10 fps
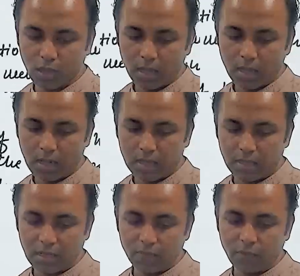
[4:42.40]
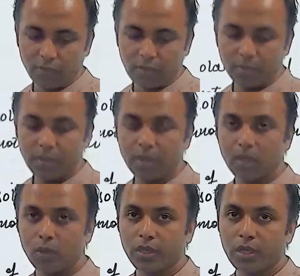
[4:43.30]
and then we will
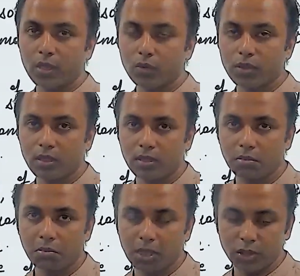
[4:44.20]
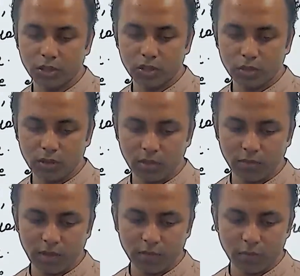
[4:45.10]
be looking into the measures or the
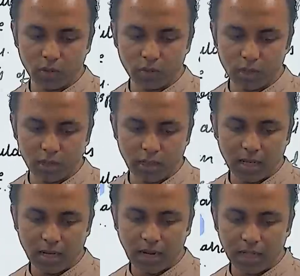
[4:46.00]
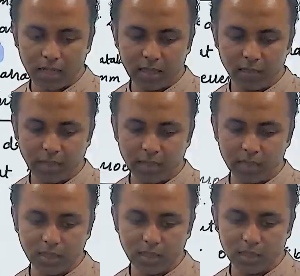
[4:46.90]
way forward, and ultimately
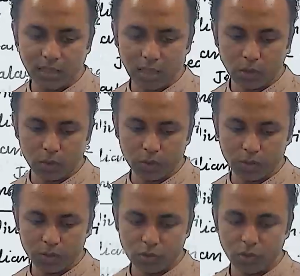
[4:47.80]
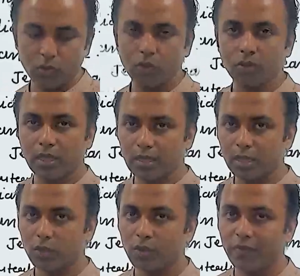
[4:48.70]
the conclusion. So in
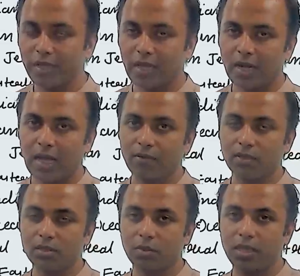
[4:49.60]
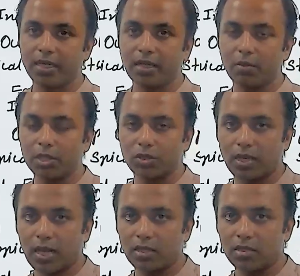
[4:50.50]
this way we can have this multi-dimensional
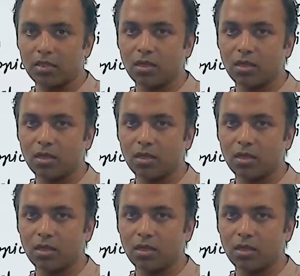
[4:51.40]
answer.